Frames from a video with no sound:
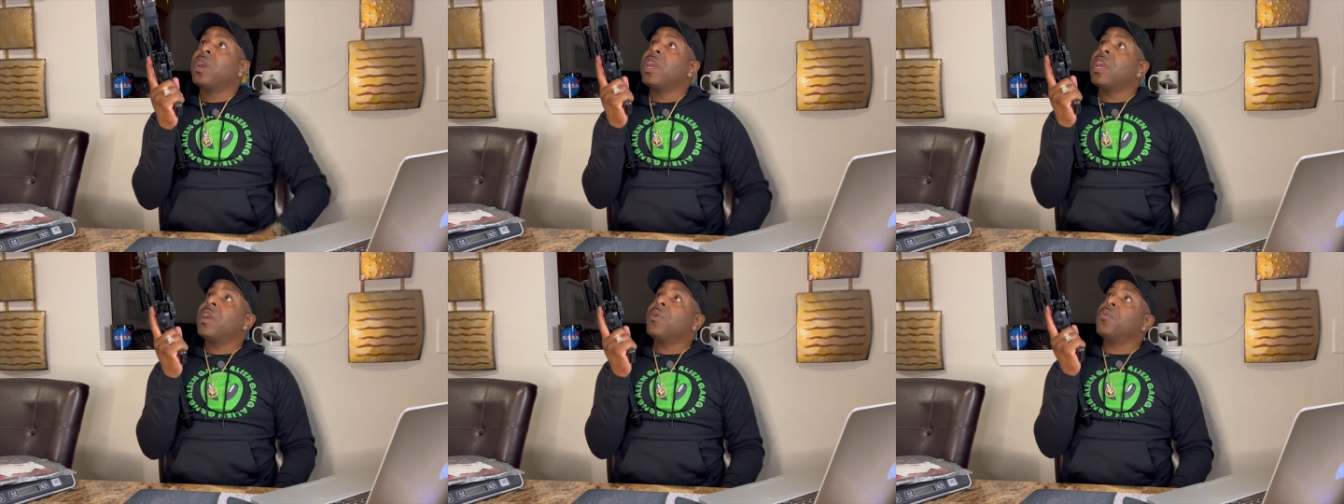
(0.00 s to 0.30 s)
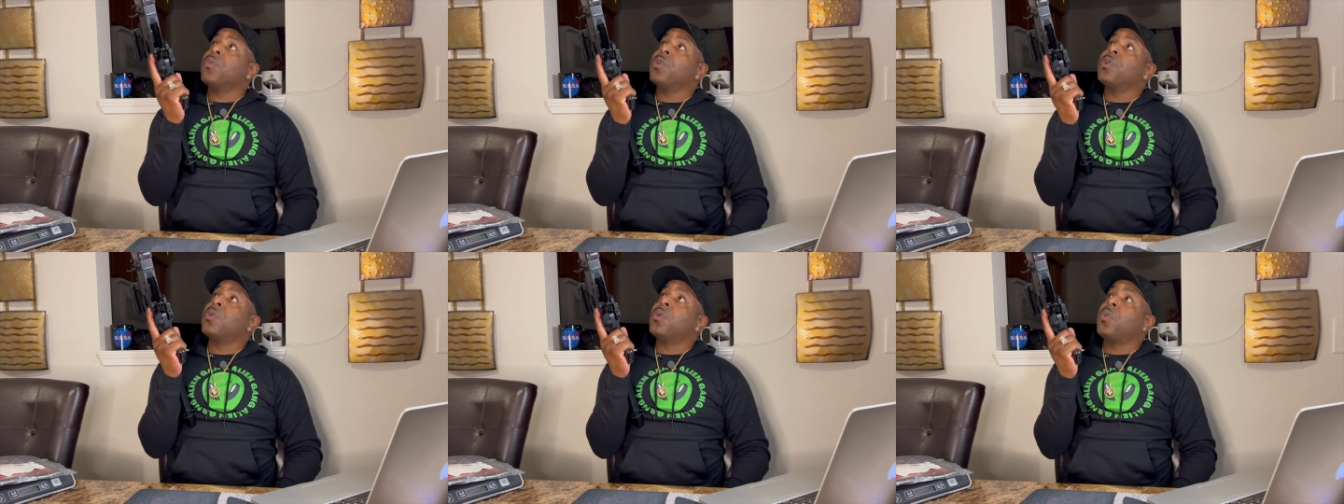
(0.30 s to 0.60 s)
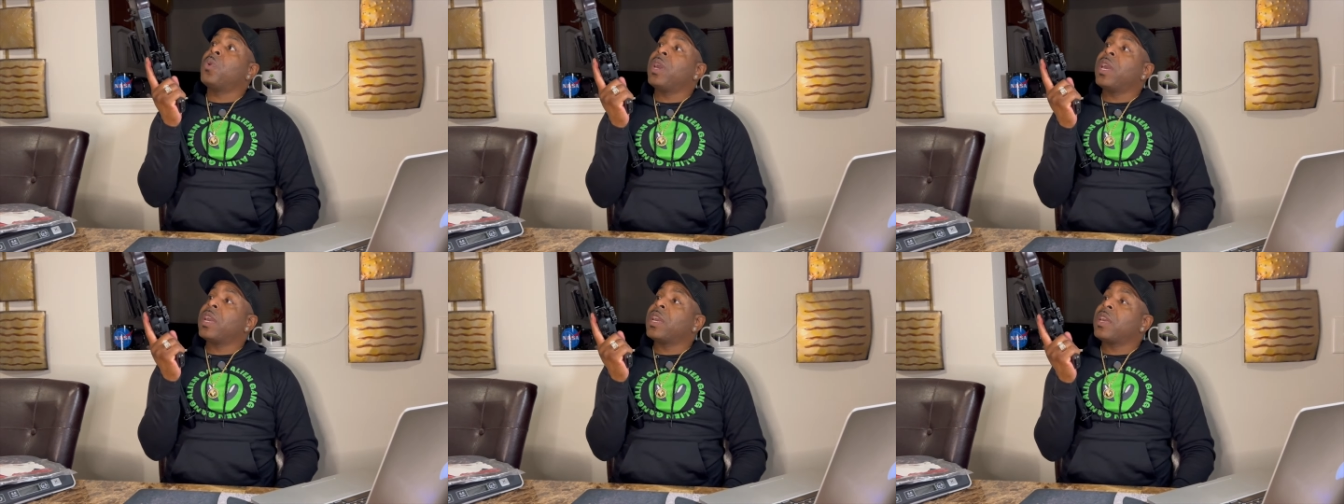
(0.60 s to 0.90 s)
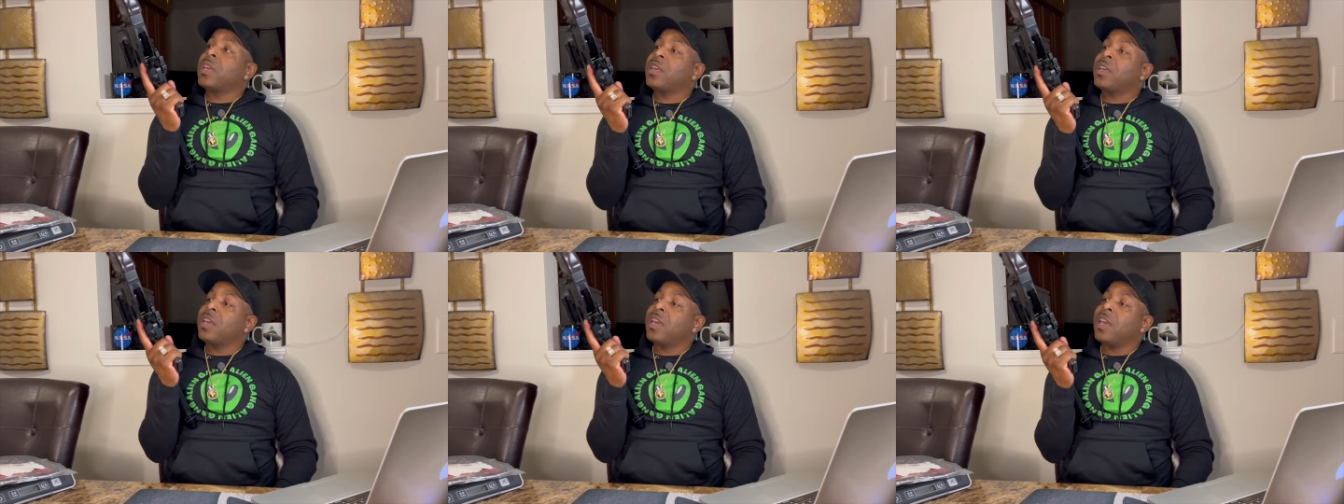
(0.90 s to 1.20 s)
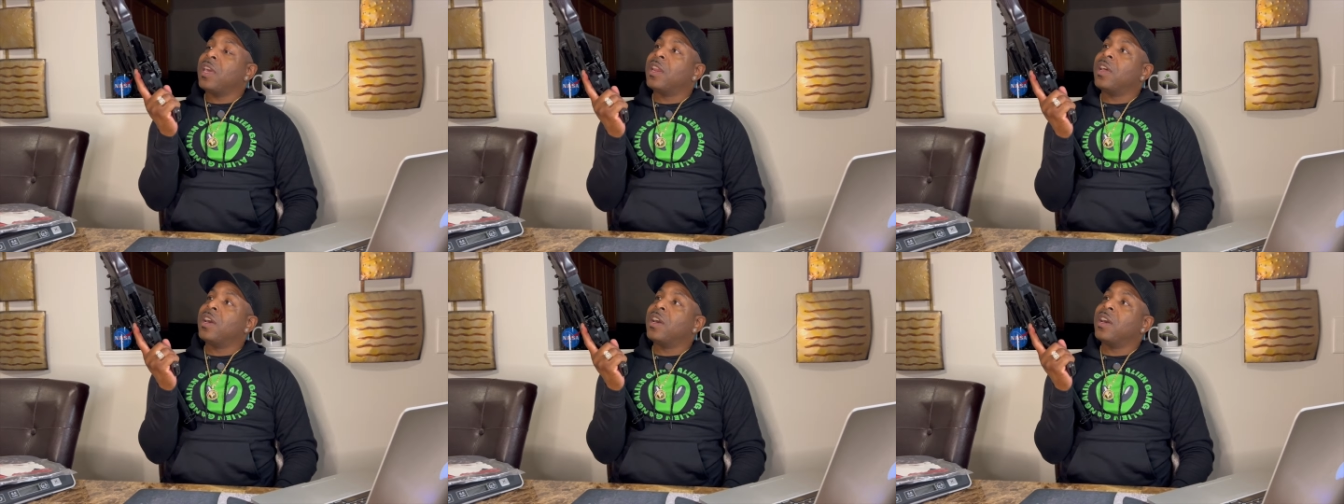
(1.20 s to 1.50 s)
ahead real quick
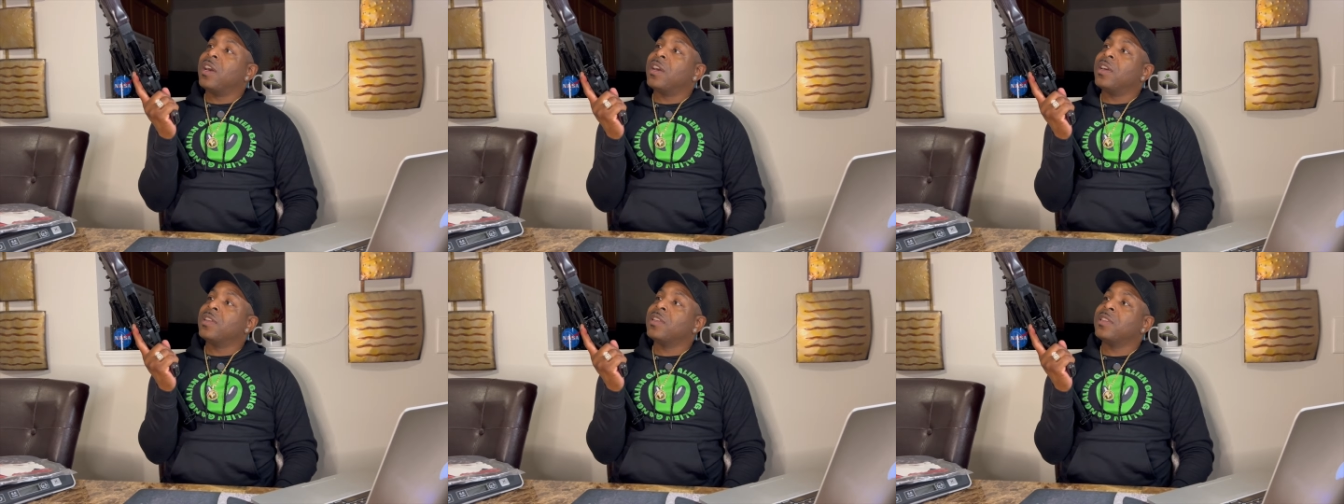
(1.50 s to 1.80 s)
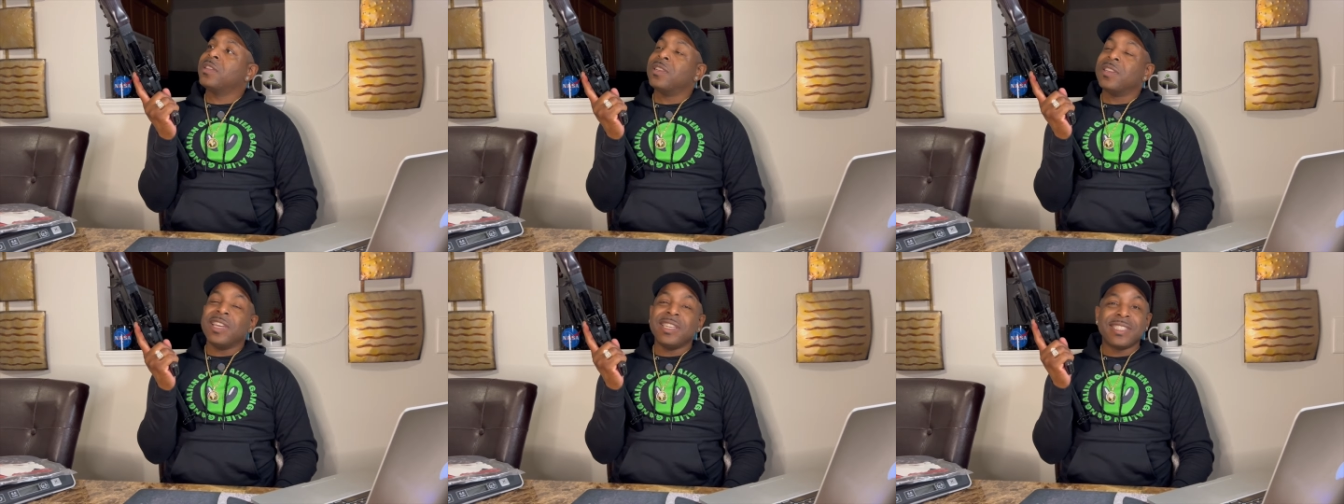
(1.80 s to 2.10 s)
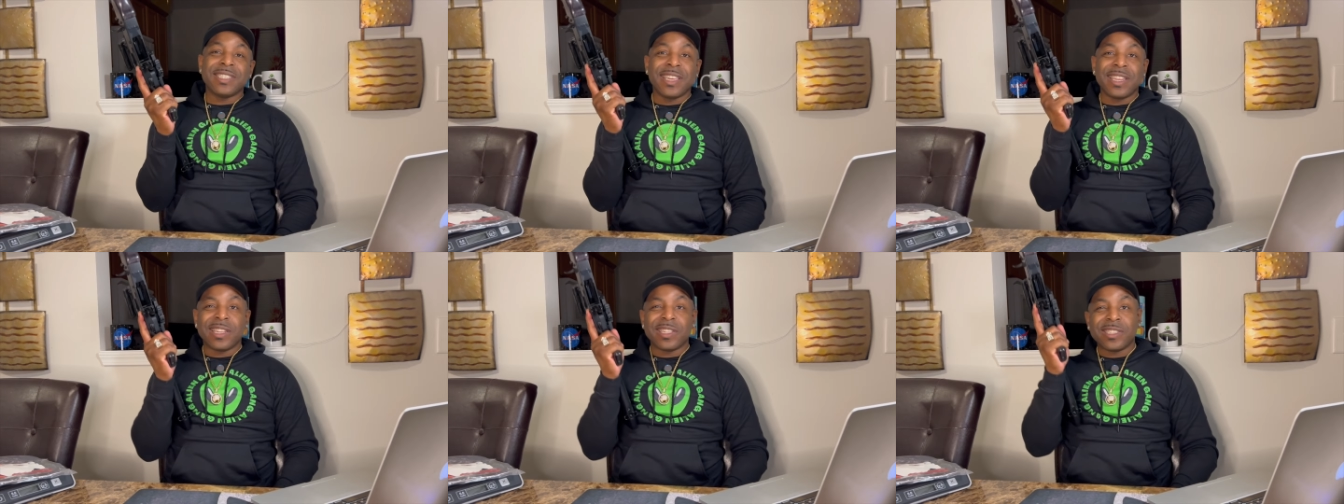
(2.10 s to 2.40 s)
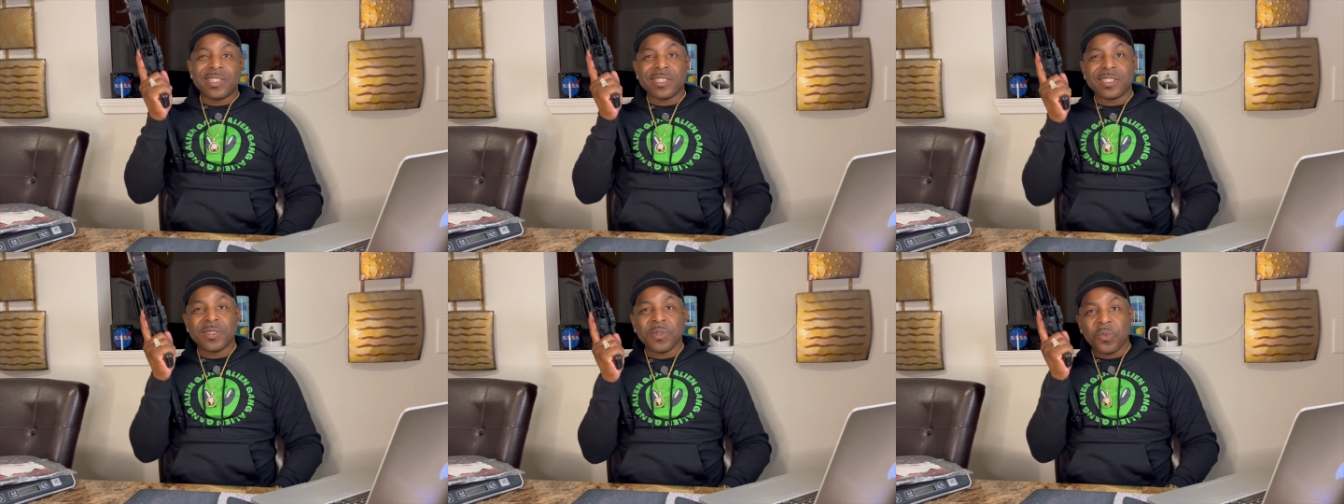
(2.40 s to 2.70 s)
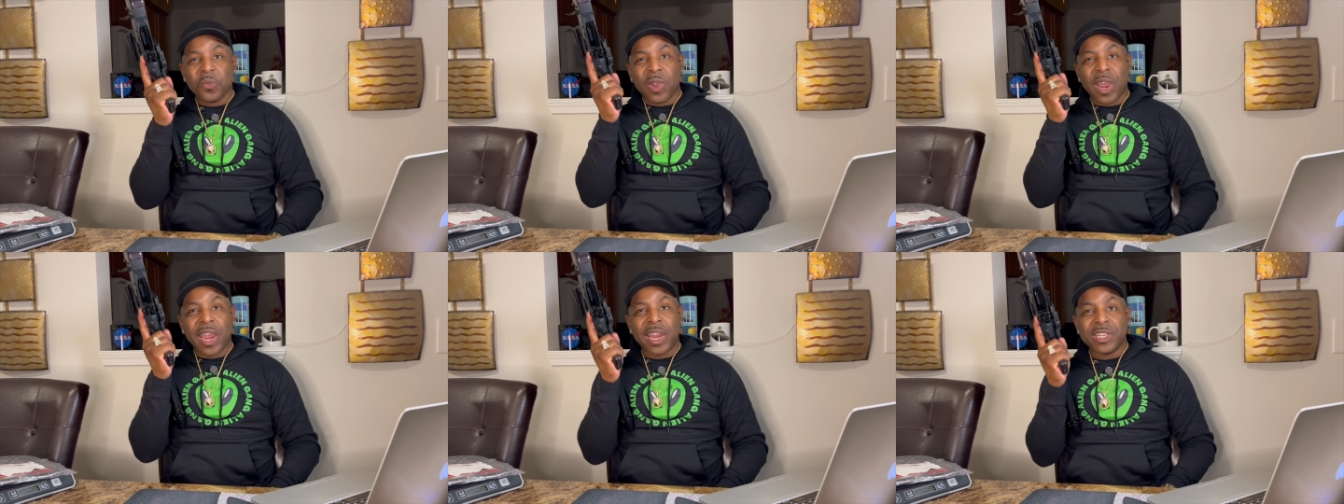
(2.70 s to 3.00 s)
and uh, let's get into some
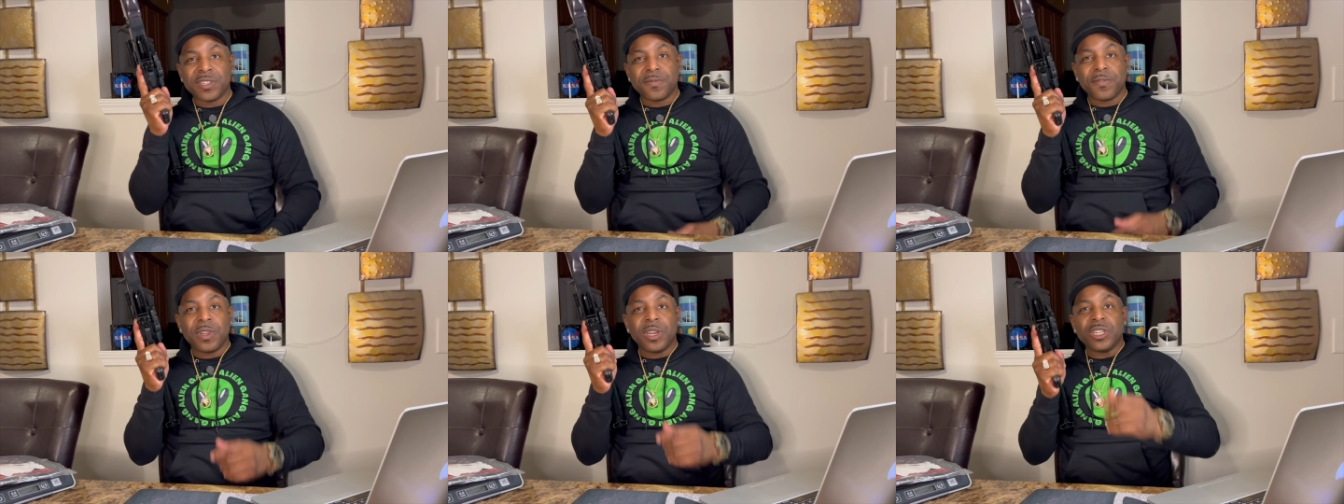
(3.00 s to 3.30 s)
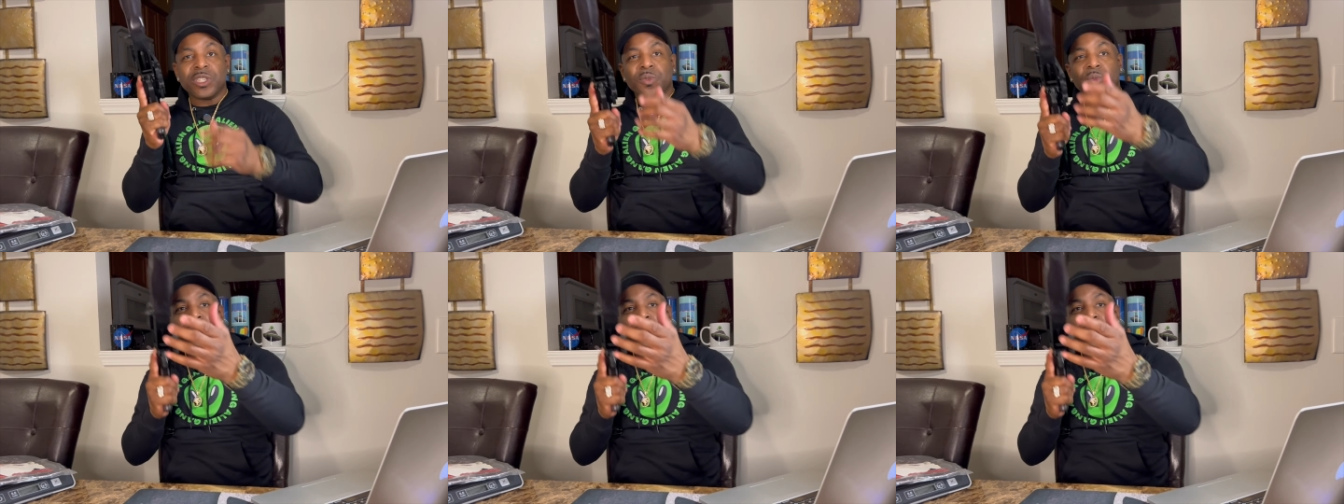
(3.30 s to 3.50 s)
range footage